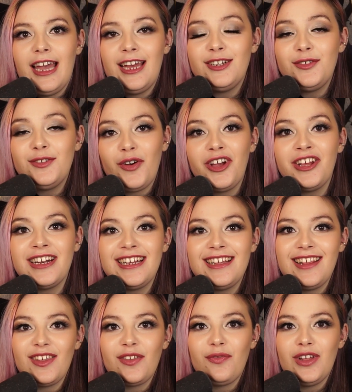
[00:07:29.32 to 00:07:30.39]
And finally,
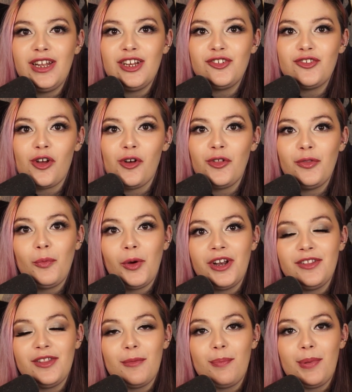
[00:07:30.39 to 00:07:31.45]
let's finish on
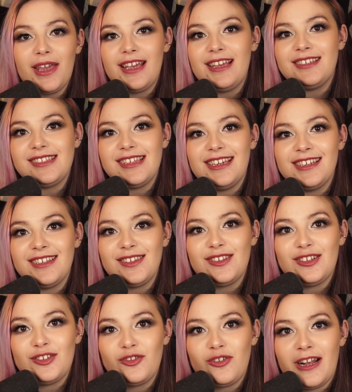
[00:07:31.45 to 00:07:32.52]
one of the biggest
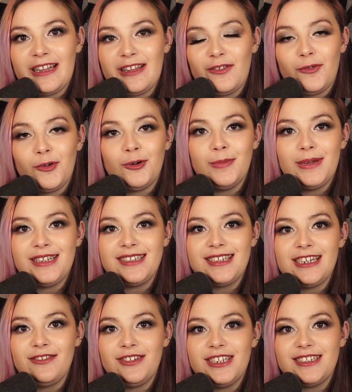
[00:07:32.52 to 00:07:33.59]
things to transform
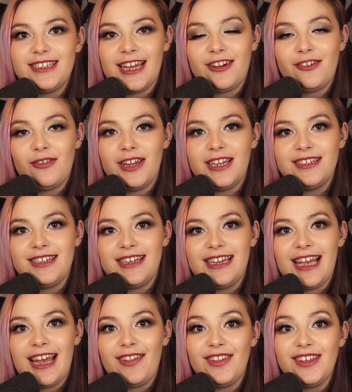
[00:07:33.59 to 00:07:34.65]
interior
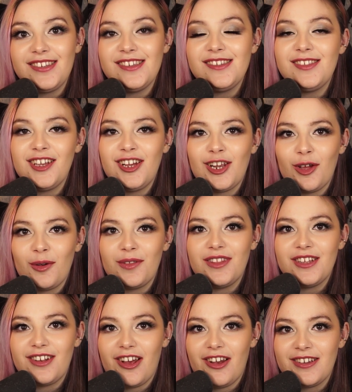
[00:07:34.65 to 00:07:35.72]
decorating. And this is the
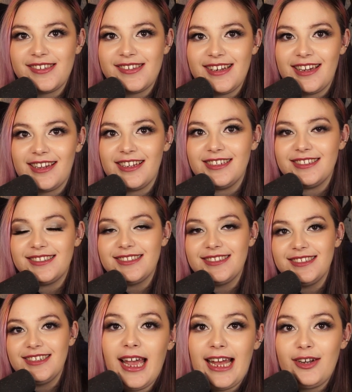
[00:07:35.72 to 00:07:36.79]
glow-in-the-dark stickers.
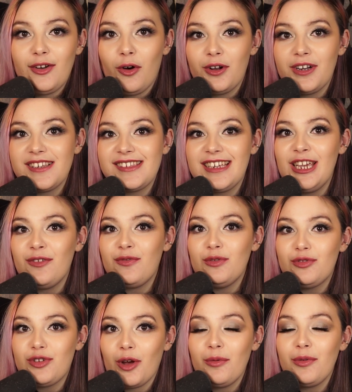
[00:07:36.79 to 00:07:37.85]
And honestly, if
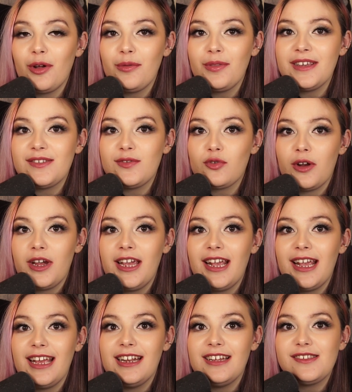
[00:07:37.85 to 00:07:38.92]
you don't know this
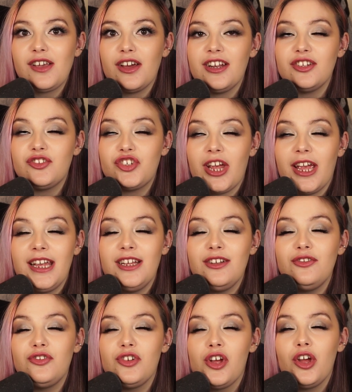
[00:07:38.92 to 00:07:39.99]
trick, it is going to
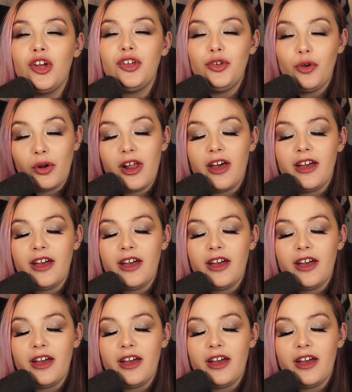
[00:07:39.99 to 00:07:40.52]
change your